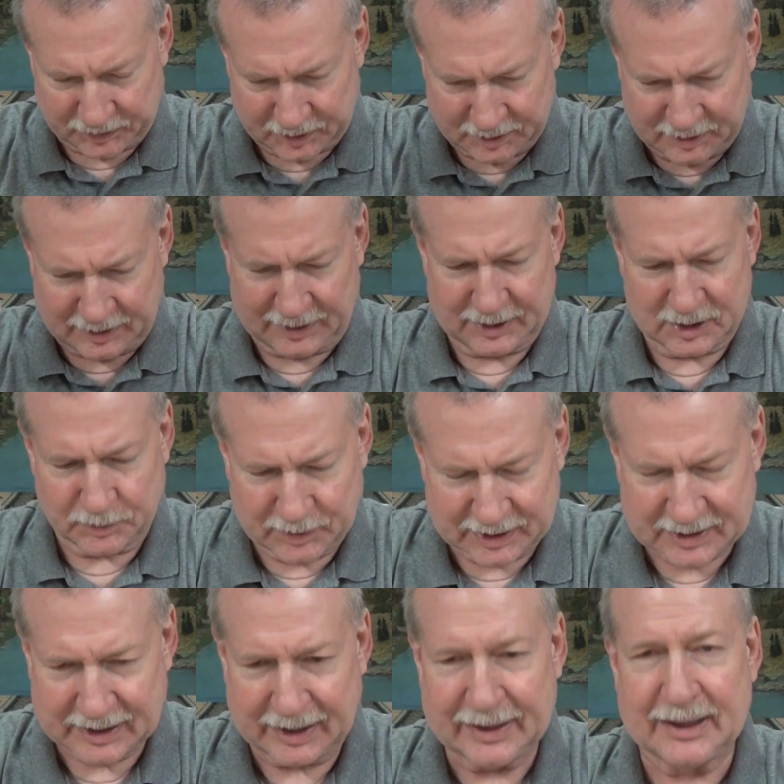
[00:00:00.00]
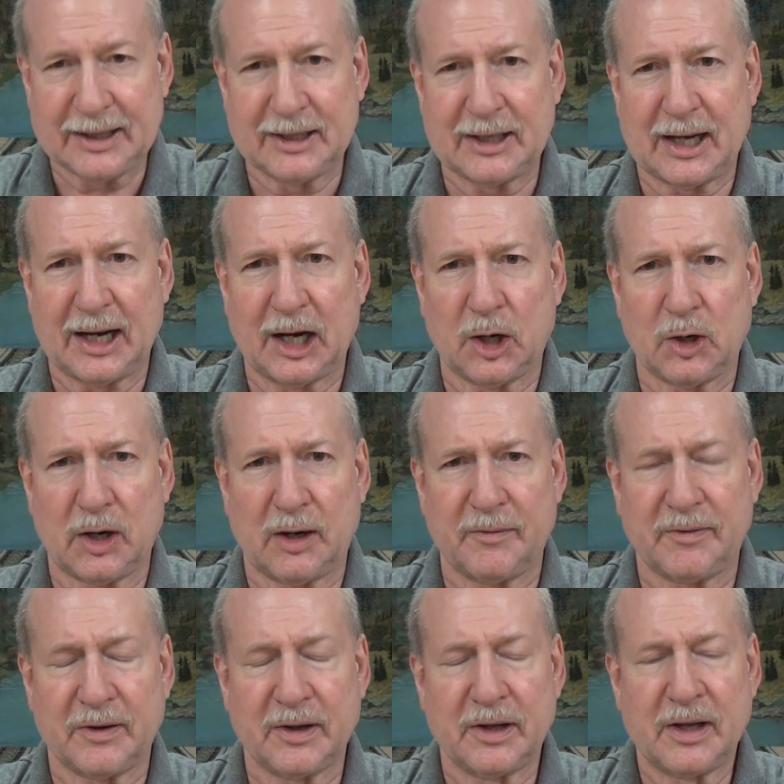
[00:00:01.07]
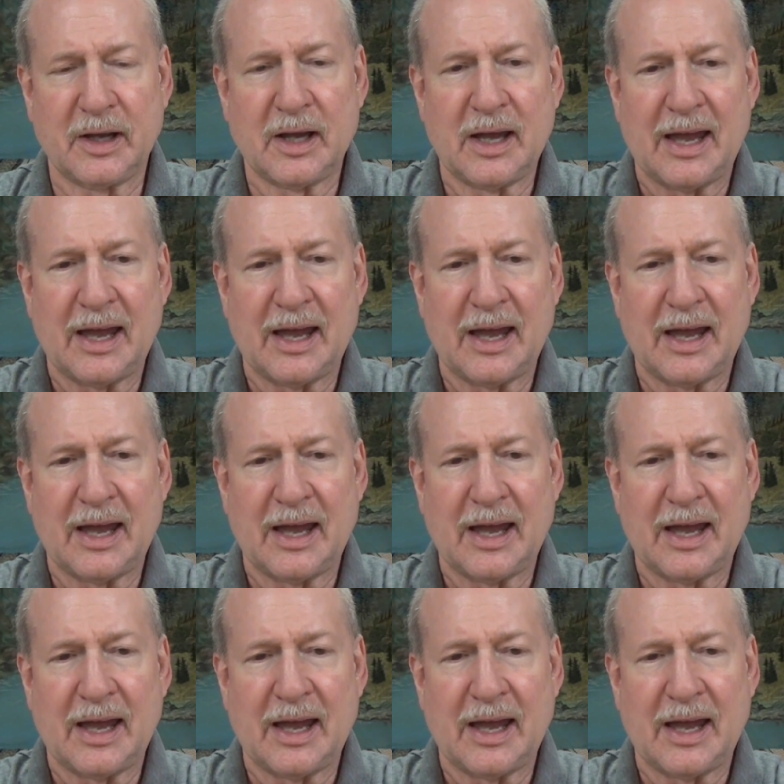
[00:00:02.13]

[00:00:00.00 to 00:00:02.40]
need to be taken care of